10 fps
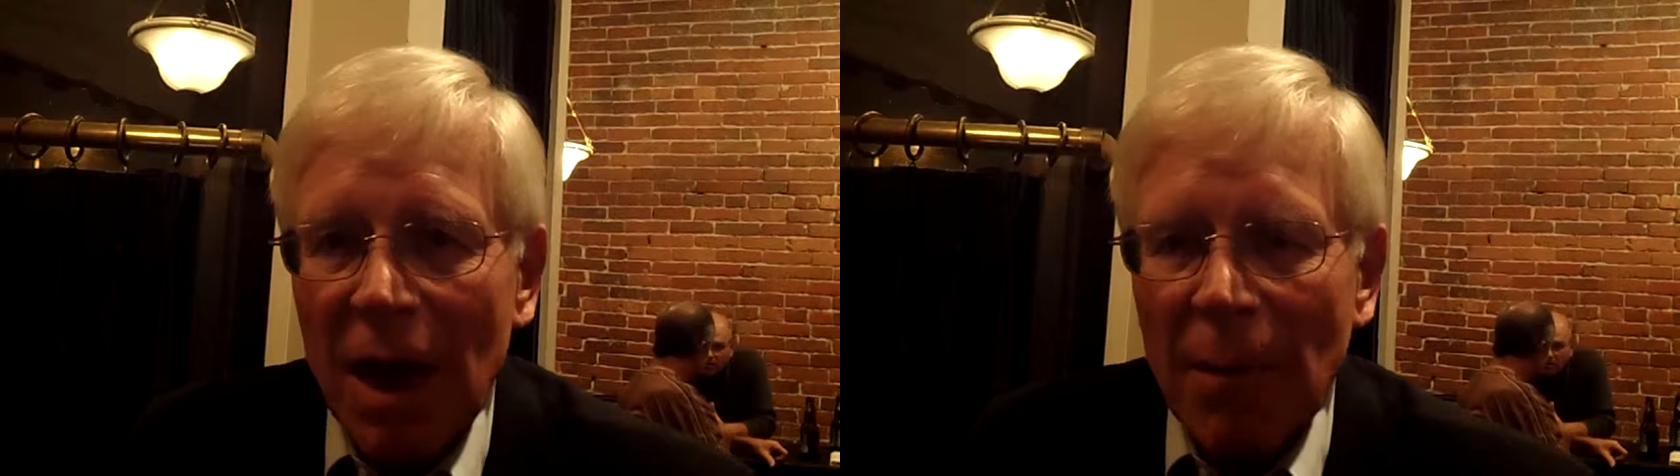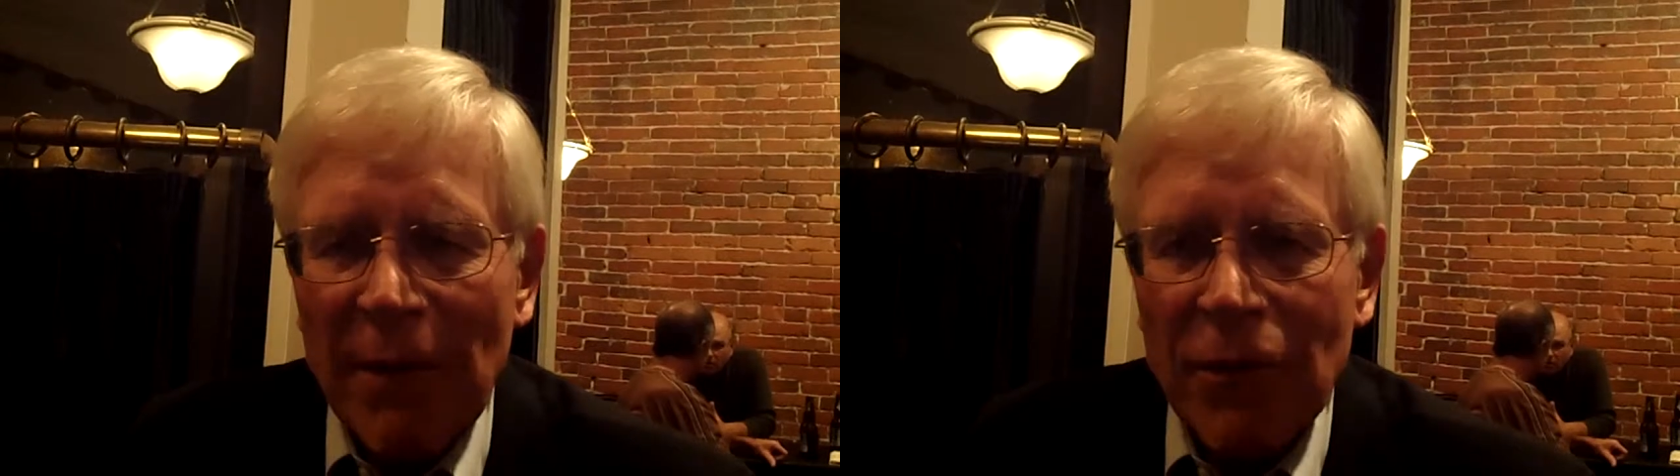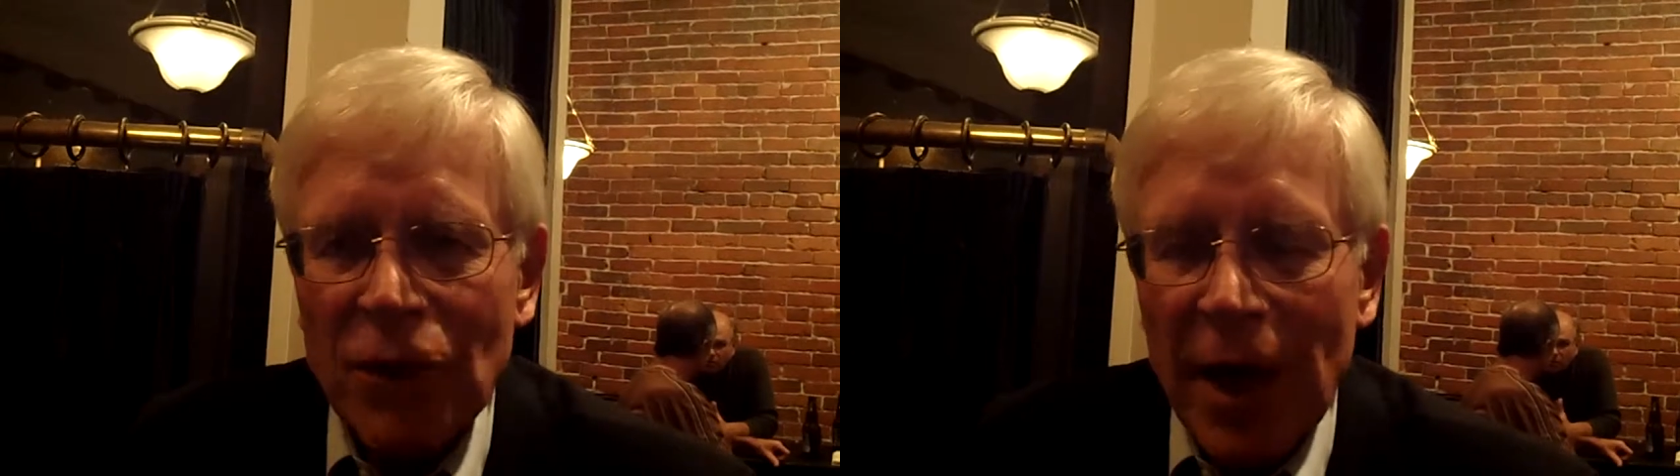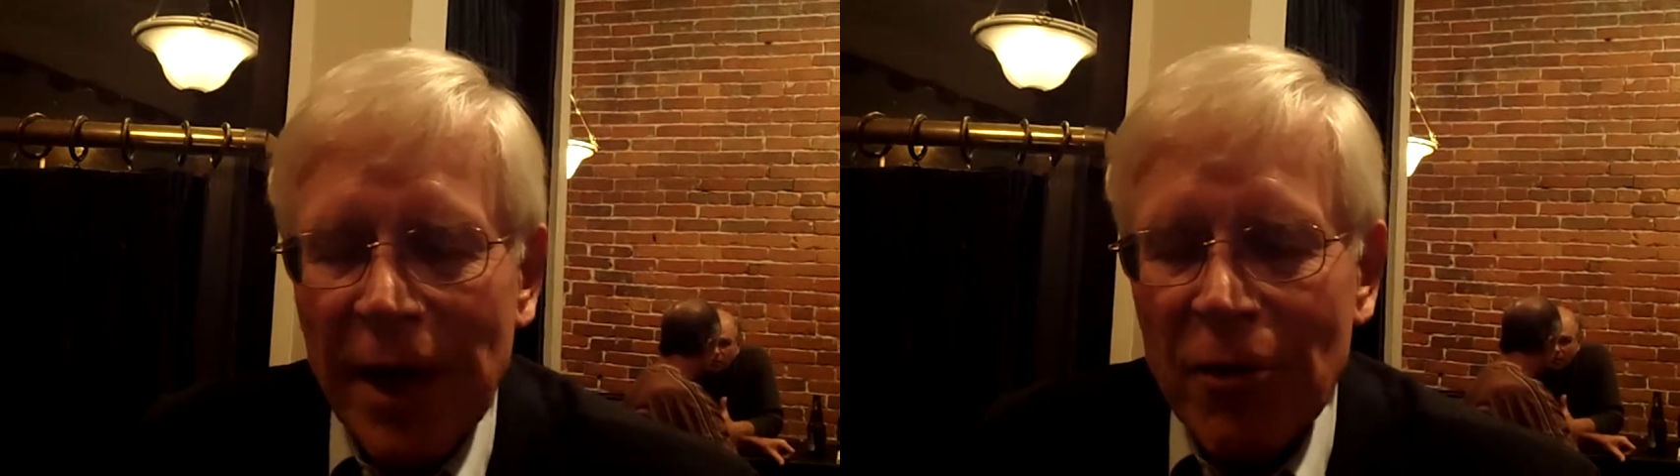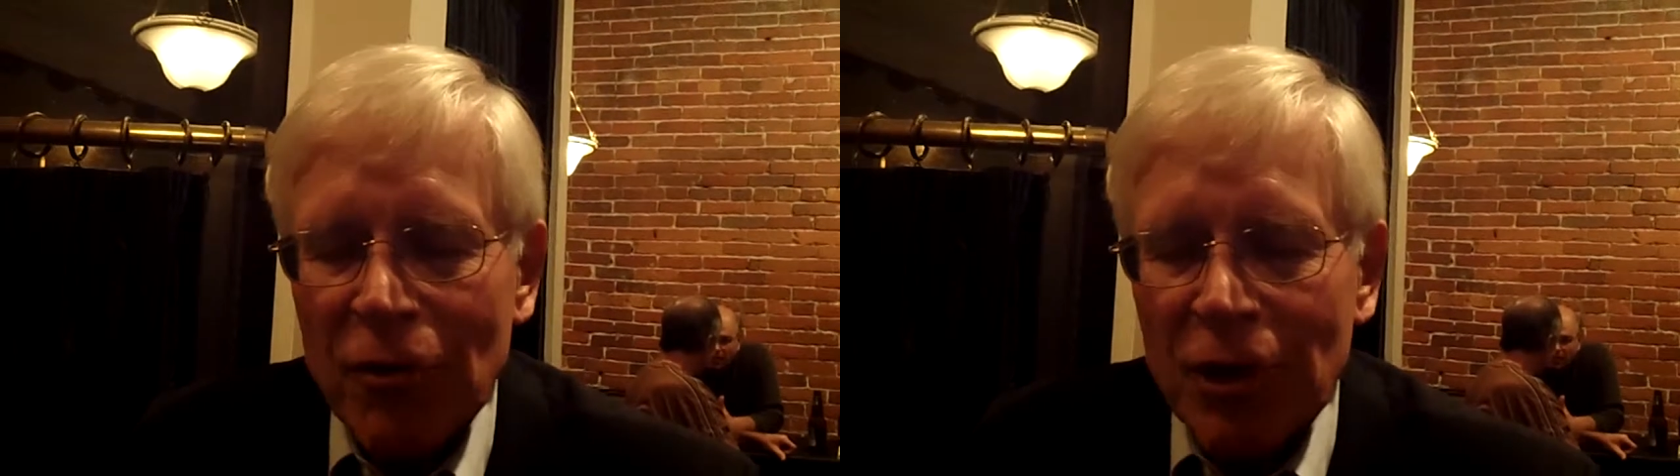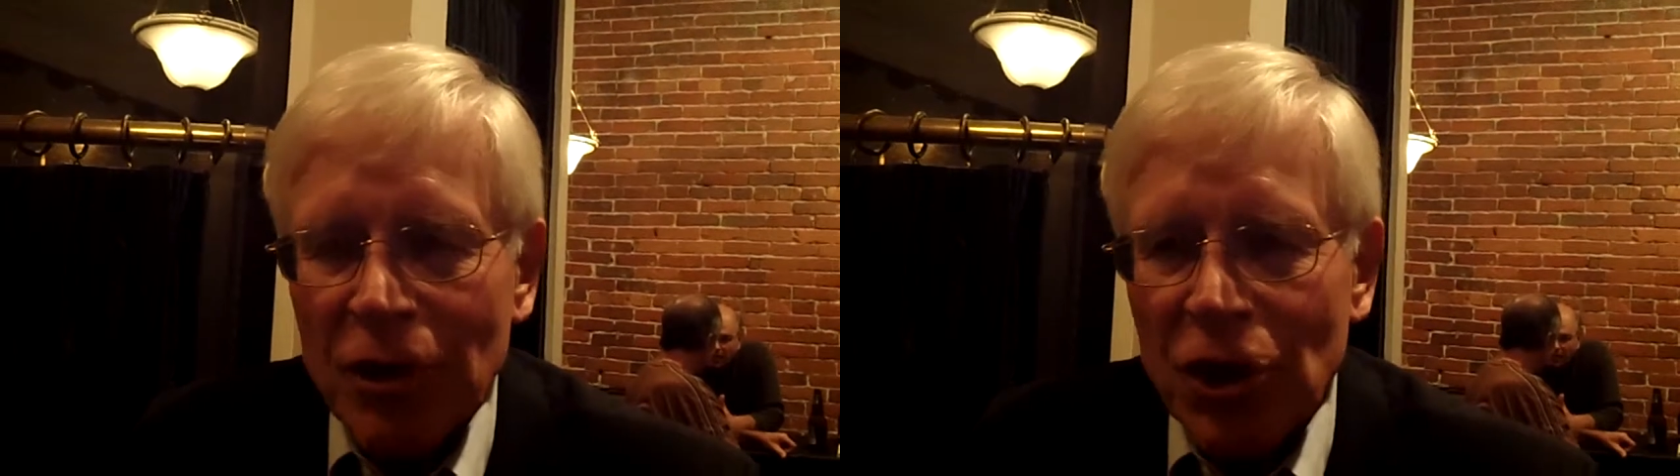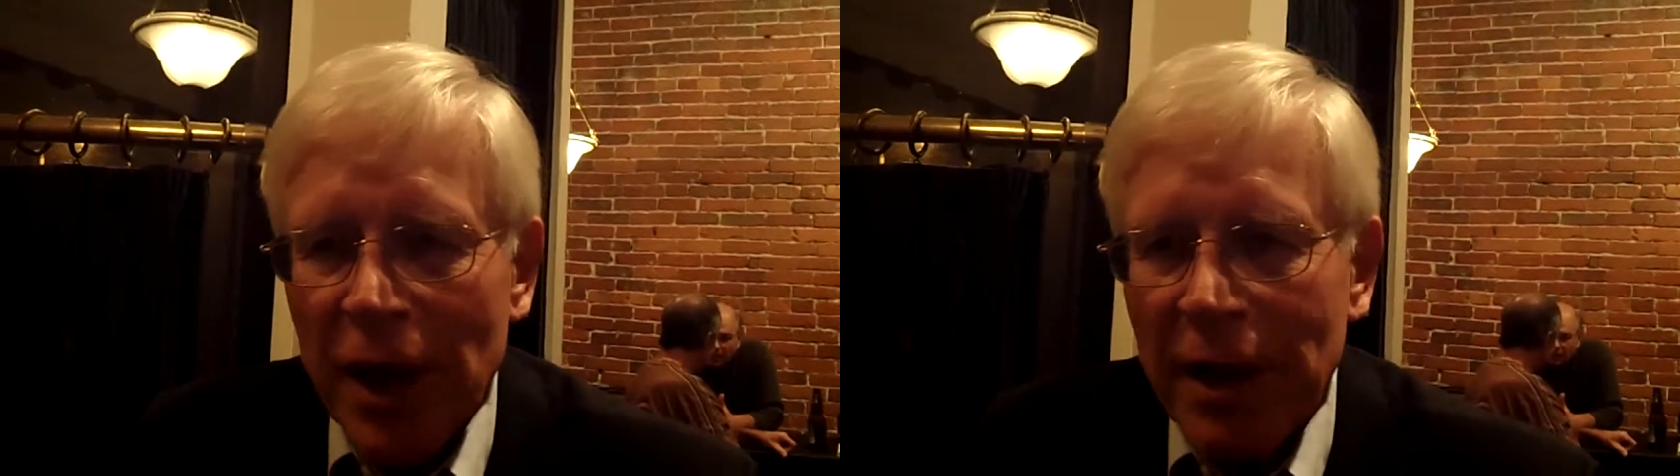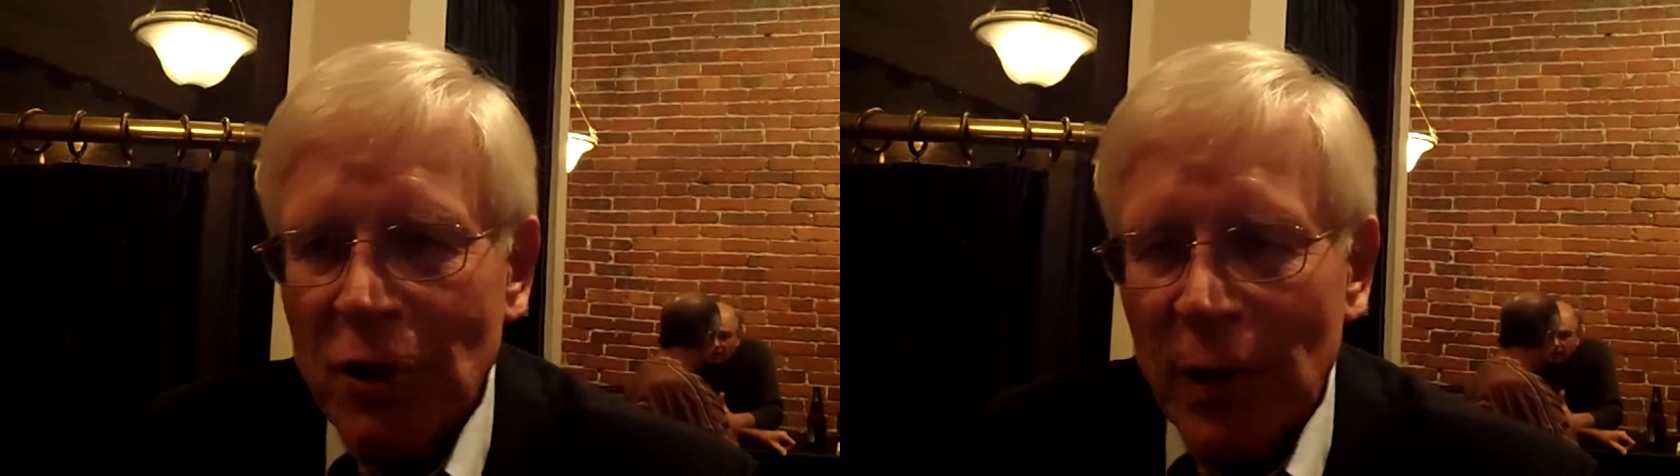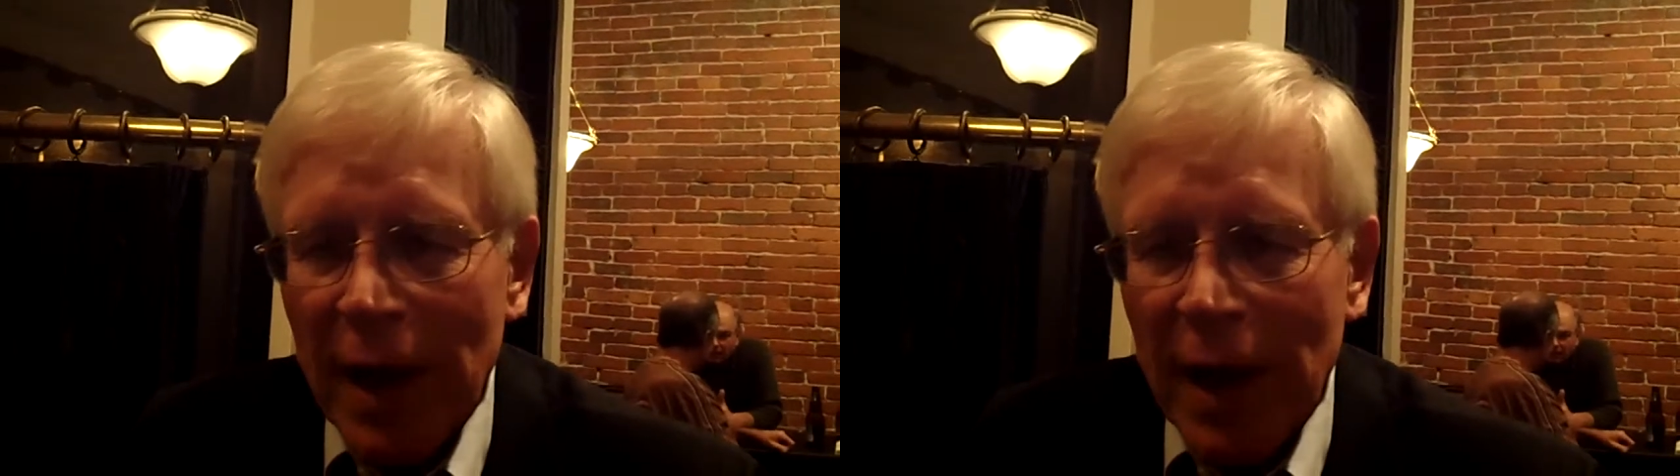Um, I first got interested in jazz